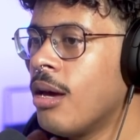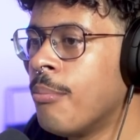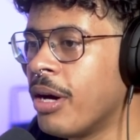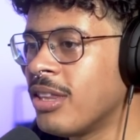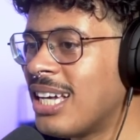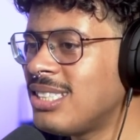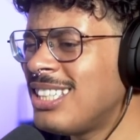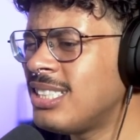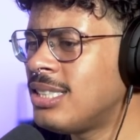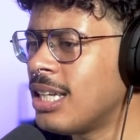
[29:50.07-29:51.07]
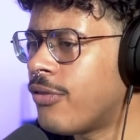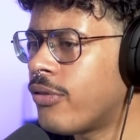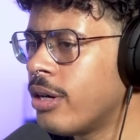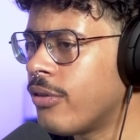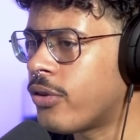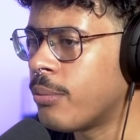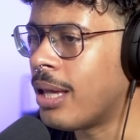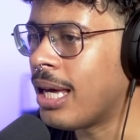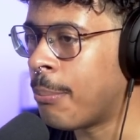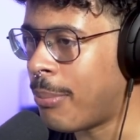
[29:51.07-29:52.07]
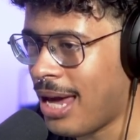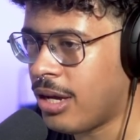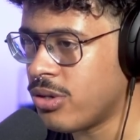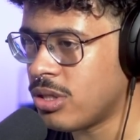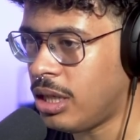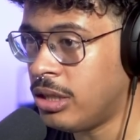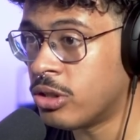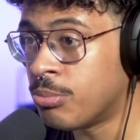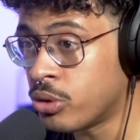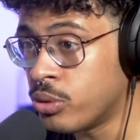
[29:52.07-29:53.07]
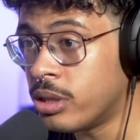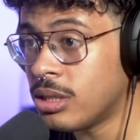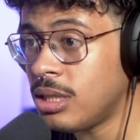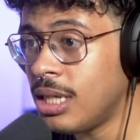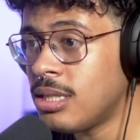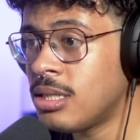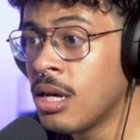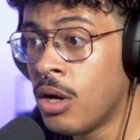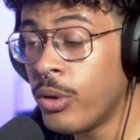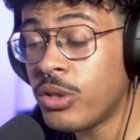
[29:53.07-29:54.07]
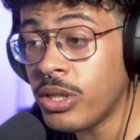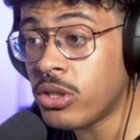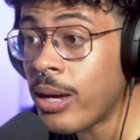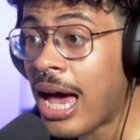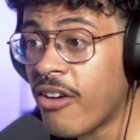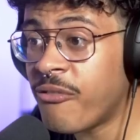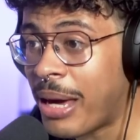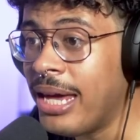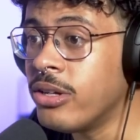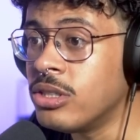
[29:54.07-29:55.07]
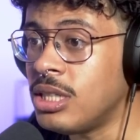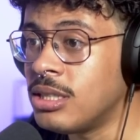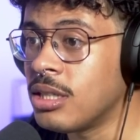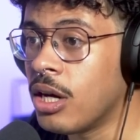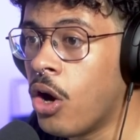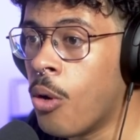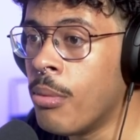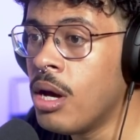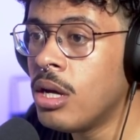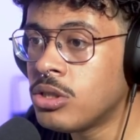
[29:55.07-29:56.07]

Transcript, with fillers: But that's different from like baker's yeast or brewer's yeast, which we do have baker's yeast at home.